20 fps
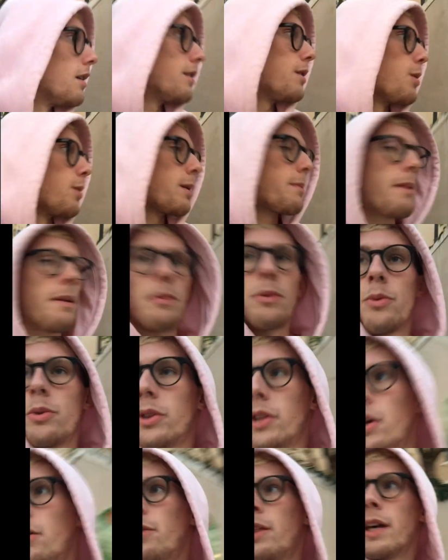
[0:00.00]
the only people will
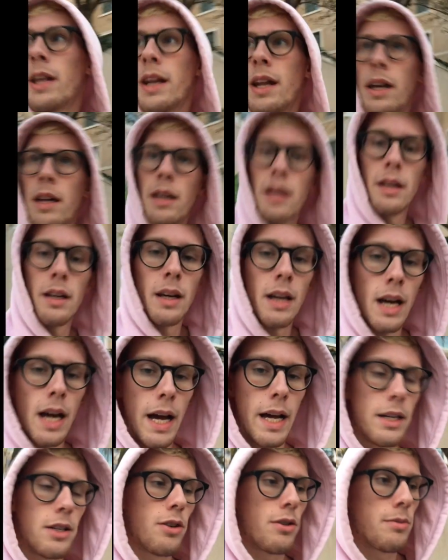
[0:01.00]
know that
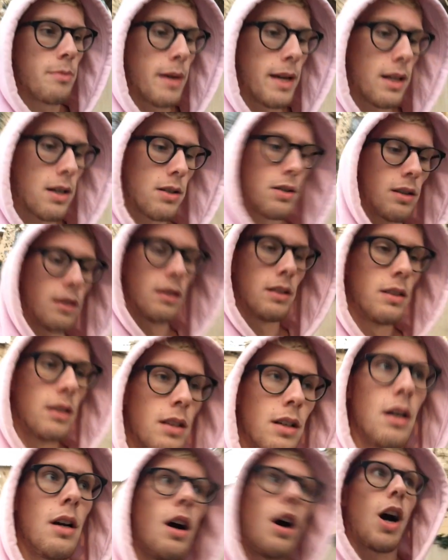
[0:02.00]
I chose Michael
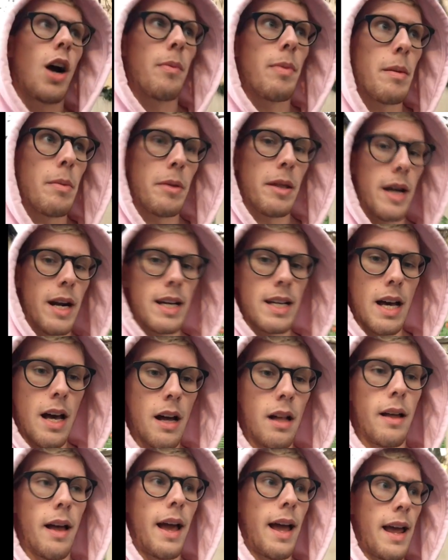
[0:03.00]
are people that I
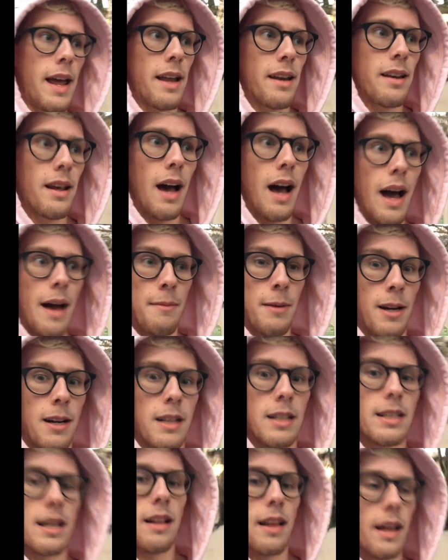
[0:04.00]
tell, and I'm not
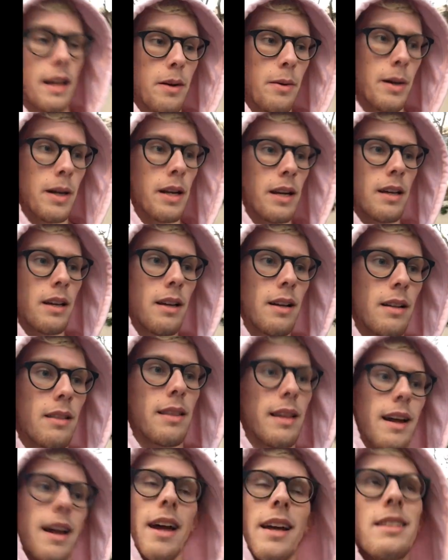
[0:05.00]
going to tell anyone.
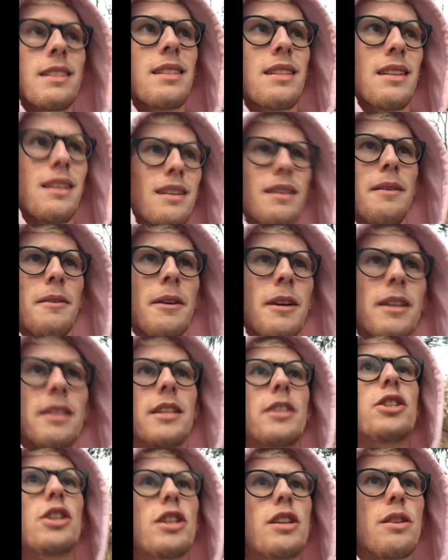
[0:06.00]
Like, it's
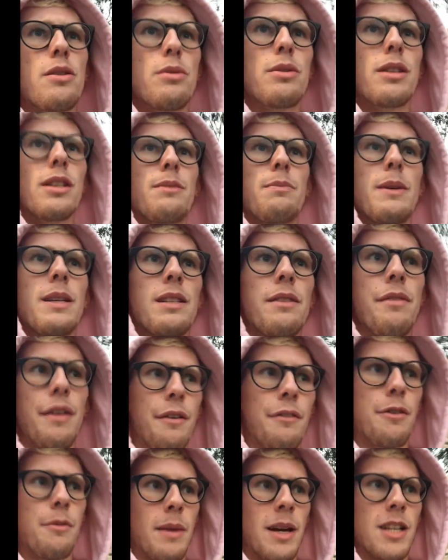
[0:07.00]
such a useless piece of
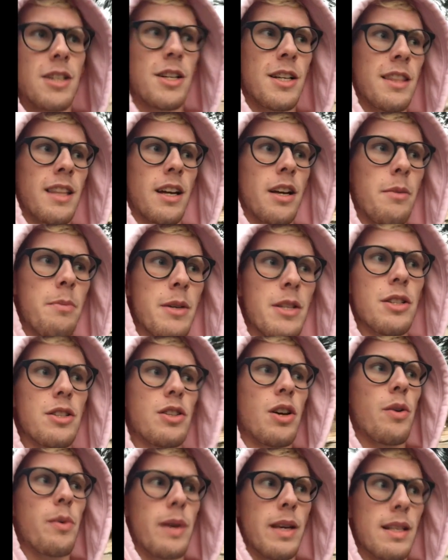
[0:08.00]
information that could be
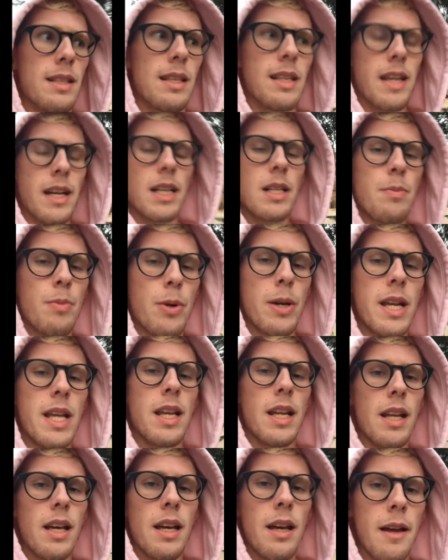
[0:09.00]
so easily
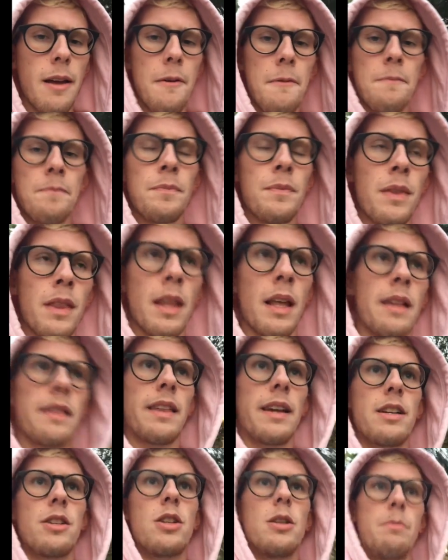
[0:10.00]
exploited
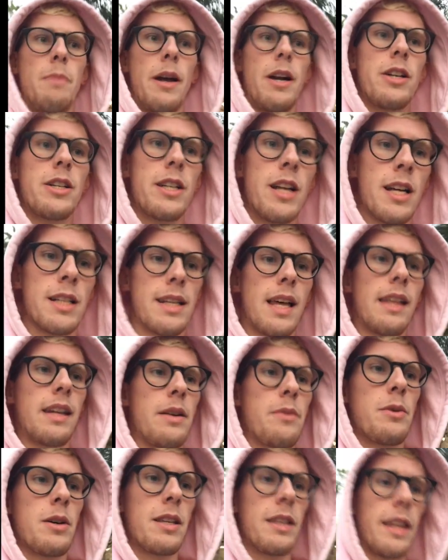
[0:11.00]
that it's just better to not tell
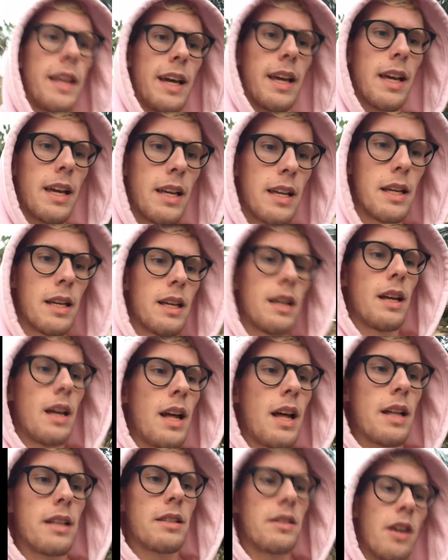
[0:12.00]
anyone. Like,
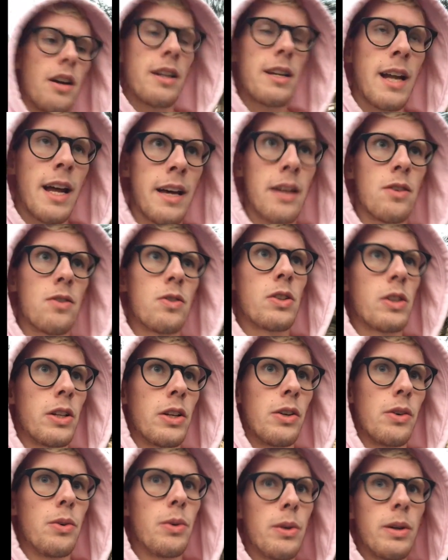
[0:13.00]
it's not an idle
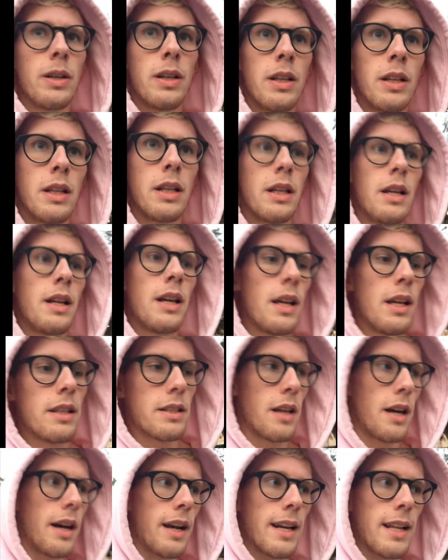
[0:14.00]
clue.
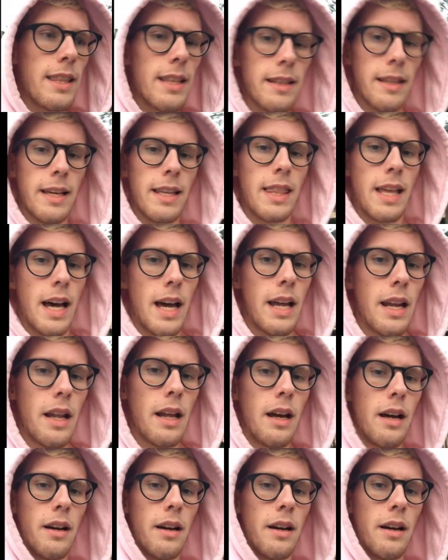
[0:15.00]
It's not anything like that.